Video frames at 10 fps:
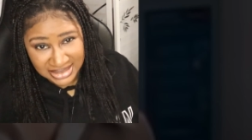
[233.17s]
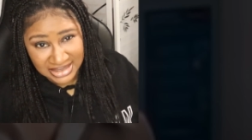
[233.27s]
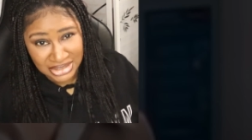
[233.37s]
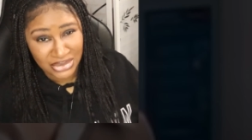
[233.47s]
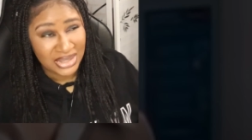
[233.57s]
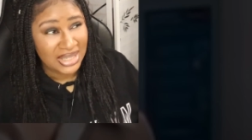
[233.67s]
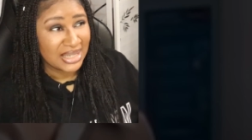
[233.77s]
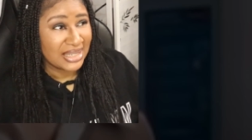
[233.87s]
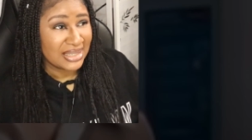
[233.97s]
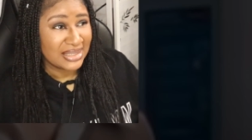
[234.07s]
because, you know,
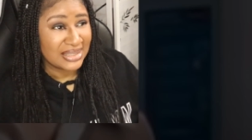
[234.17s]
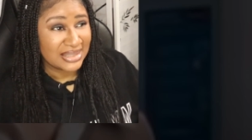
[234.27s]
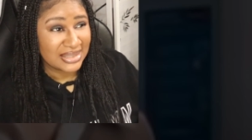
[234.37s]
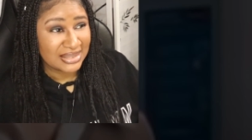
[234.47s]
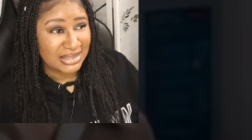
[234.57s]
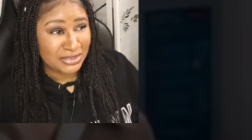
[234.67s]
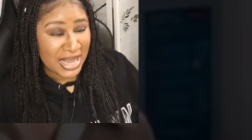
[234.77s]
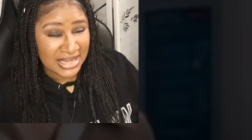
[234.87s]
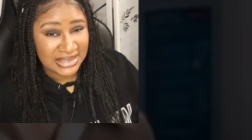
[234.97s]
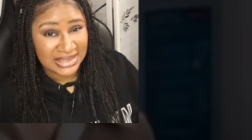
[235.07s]

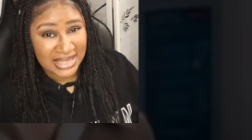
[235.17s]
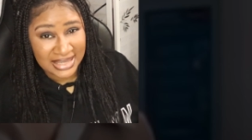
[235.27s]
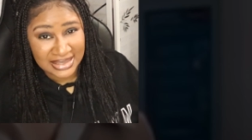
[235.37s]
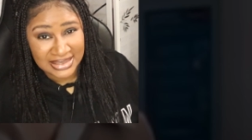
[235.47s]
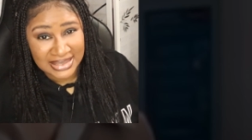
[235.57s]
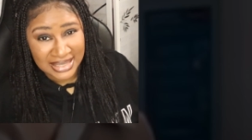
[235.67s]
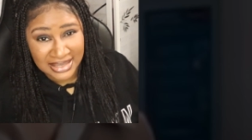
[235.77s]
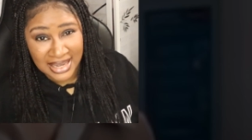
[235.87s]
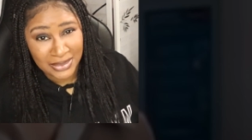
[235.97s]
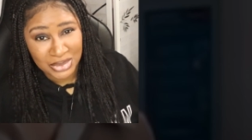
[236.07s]
Spanish is like a
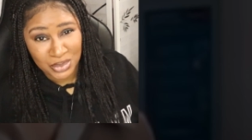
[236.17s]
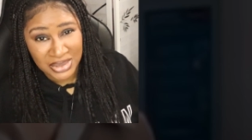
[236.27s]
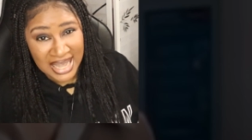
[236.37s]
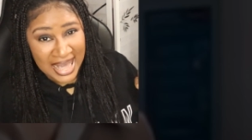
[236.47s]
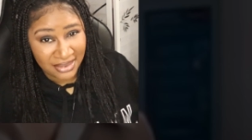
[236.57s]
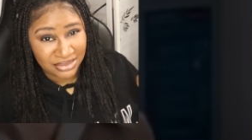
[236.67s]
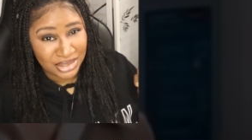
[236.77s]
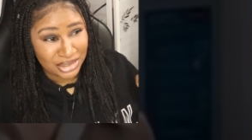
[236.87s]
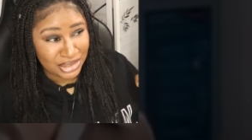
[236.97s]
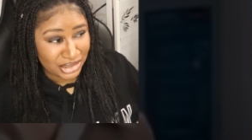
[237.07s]
second language we have
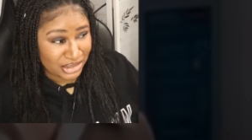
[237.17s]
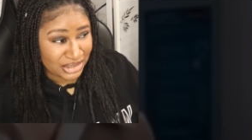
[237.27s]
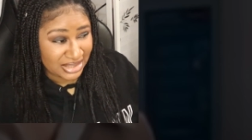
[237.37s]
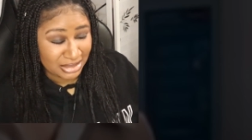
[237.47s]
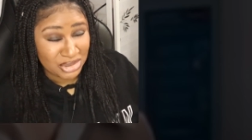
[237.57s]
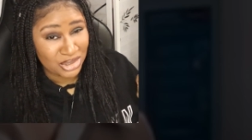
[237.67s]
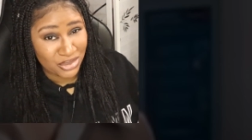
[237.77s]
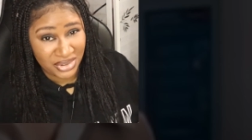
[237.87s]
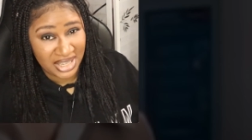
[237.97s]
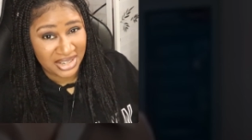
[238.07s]
to learn, especially
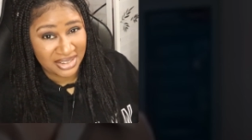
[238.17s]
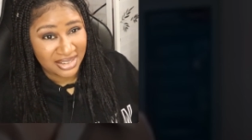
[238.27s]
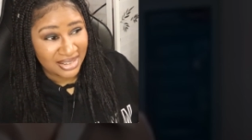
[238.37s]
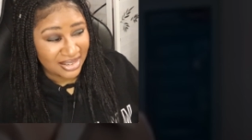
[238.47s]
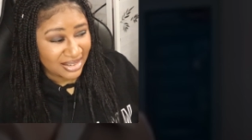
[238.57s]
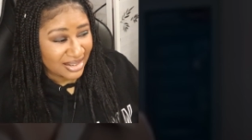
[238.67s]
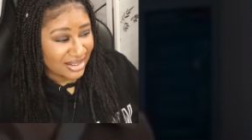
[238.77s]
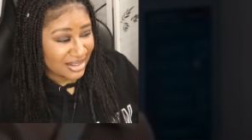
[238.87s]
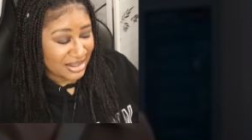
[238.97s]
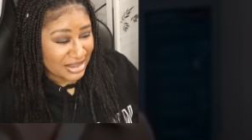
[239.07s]
over here.
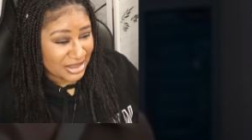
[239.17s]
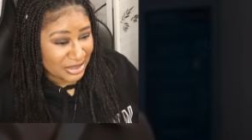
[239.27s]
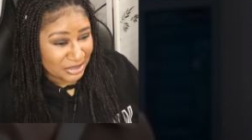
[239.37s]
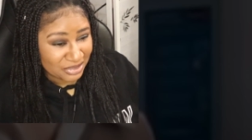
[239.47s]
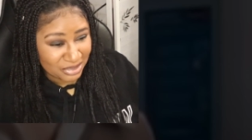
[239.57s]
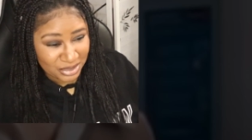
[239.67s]
Um,